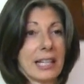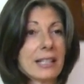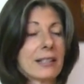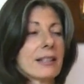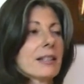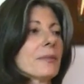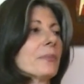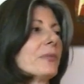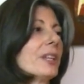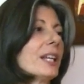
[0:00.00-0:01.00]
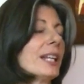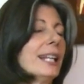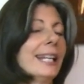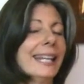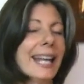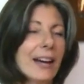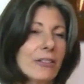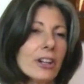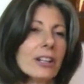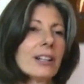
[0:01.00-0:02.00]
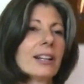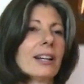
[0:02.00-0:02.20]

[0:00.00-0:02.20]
is never,